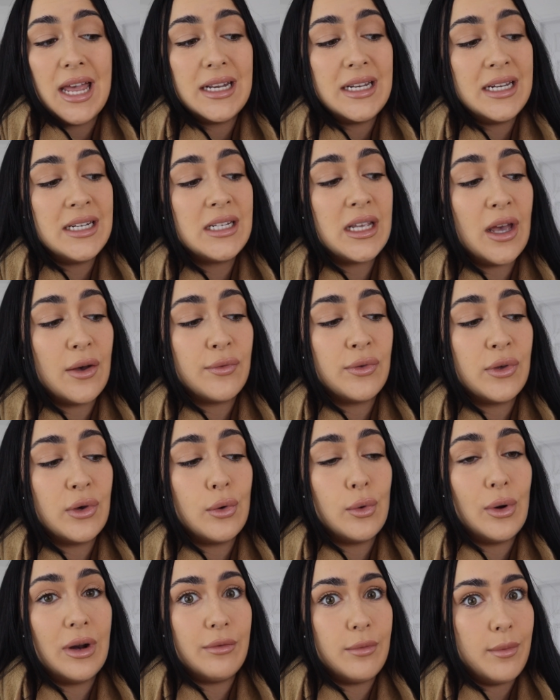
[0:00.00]
Need to get
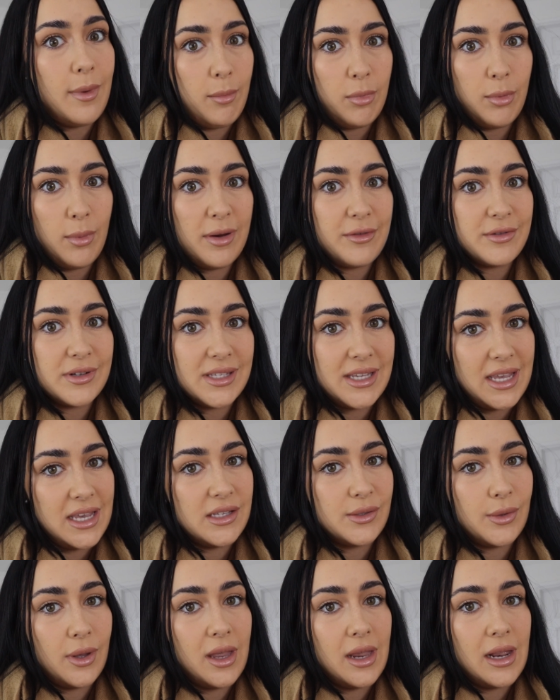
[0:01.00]
fuel and remember my
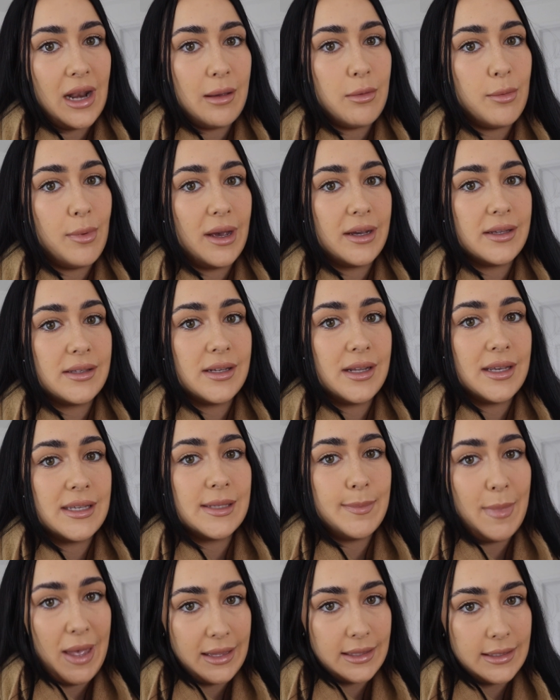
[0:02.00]
receipt so I can claim it back as an
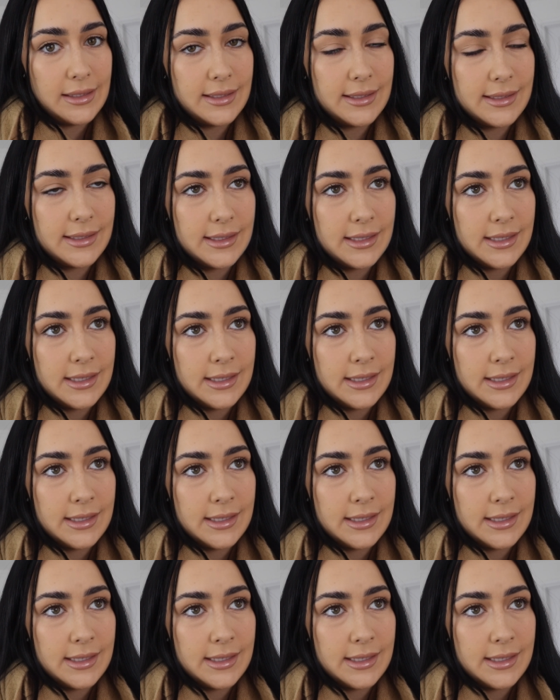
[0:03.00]
expense.